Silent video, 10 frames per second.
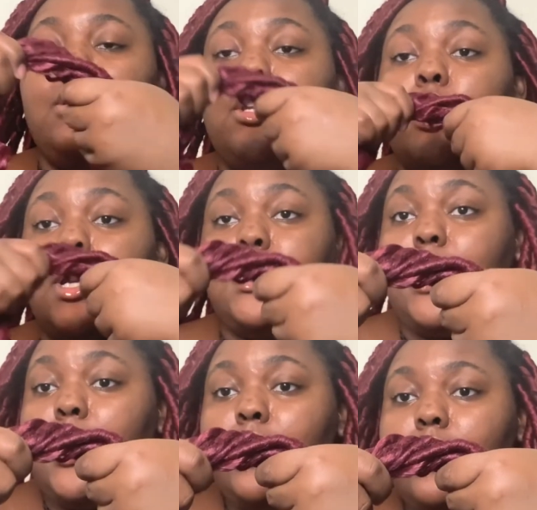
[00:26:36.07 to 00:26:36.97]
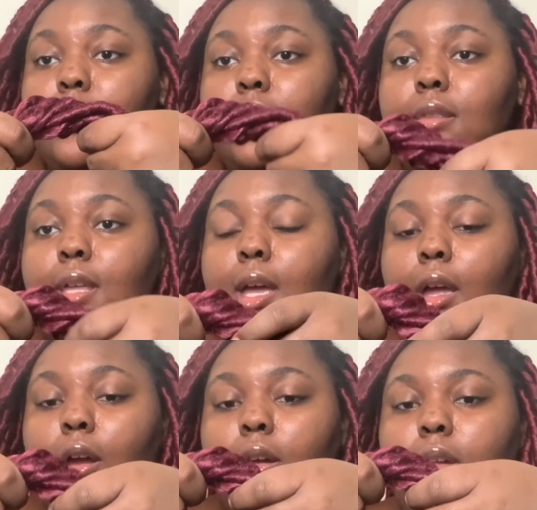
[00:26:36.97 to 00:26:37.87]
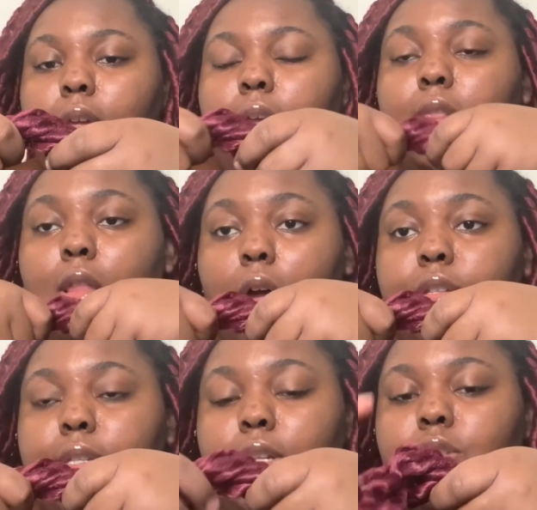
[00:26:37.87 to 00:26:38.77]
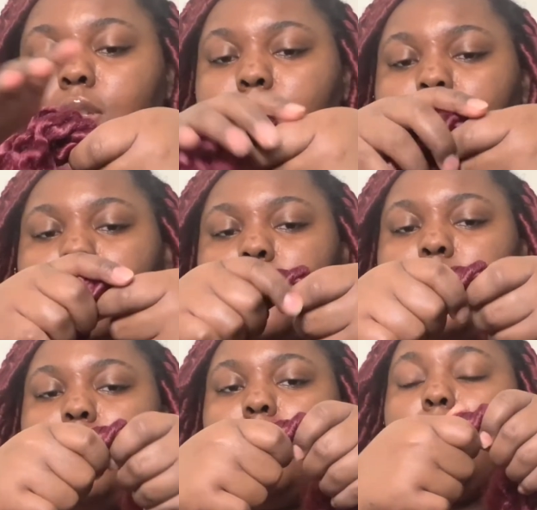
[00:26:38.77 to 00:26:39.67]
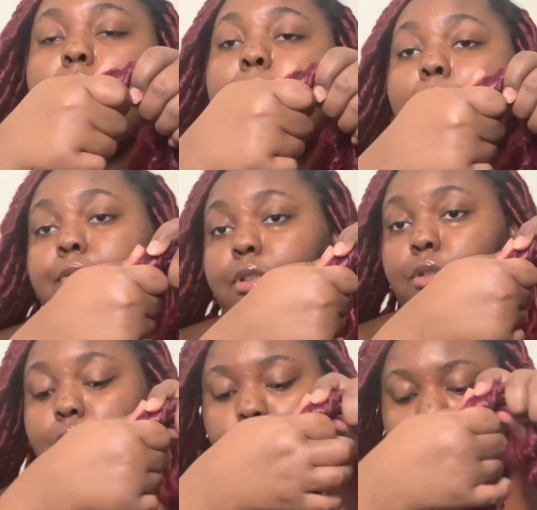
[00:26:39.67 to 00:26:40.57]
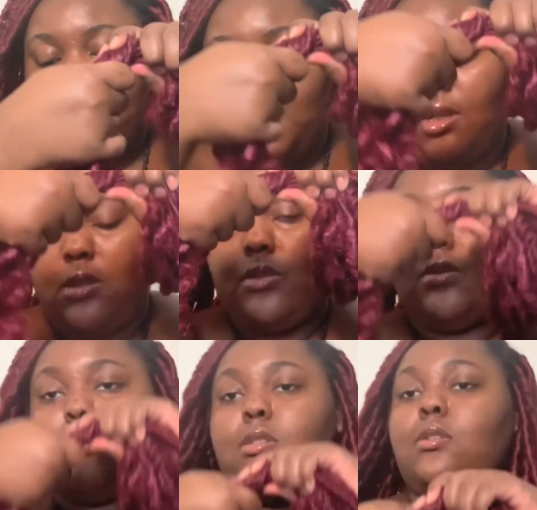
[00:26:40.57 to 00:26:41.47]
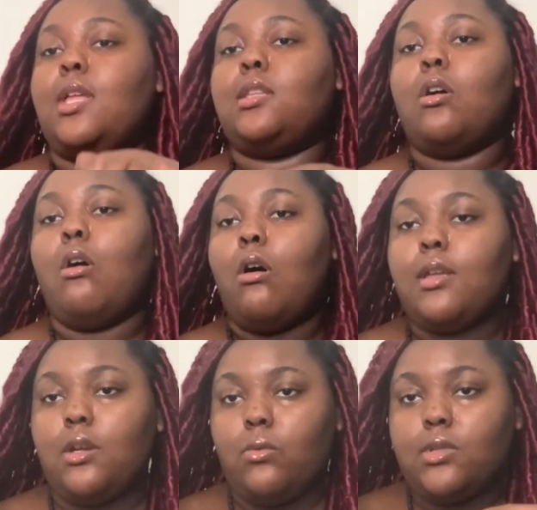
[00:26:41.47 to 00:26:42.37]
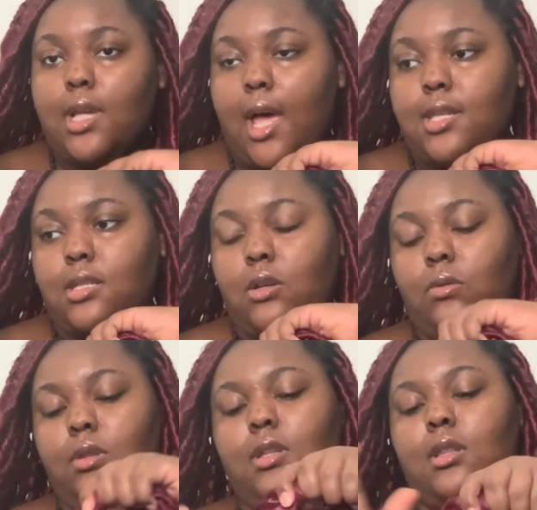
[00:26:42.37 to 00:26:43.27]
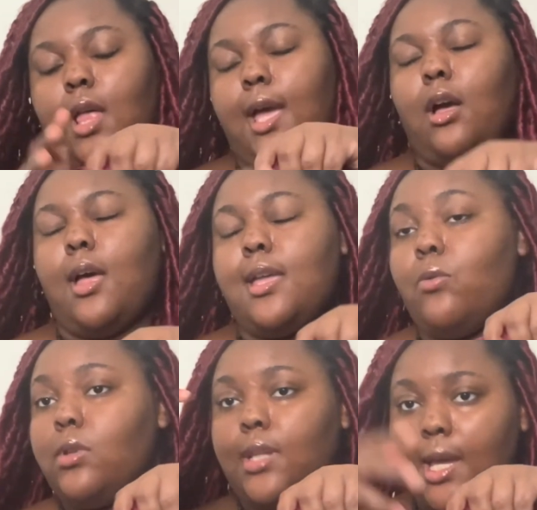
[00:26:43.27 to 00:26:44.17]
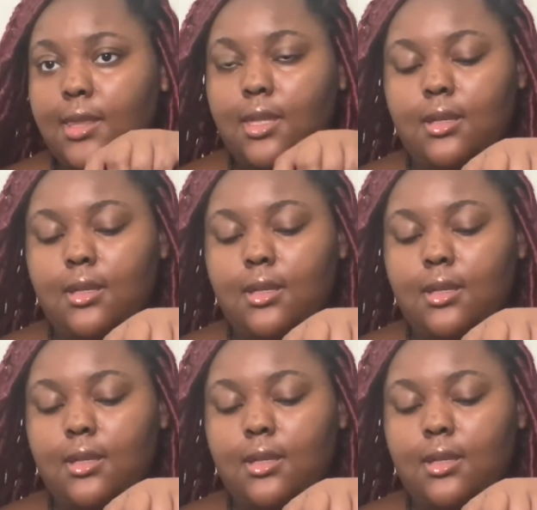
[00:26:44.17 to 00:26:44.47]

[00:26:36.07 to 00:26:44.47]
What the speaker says: You're gonna take the hair in large sections. After you trimmed it so that they're all equal size and equal length,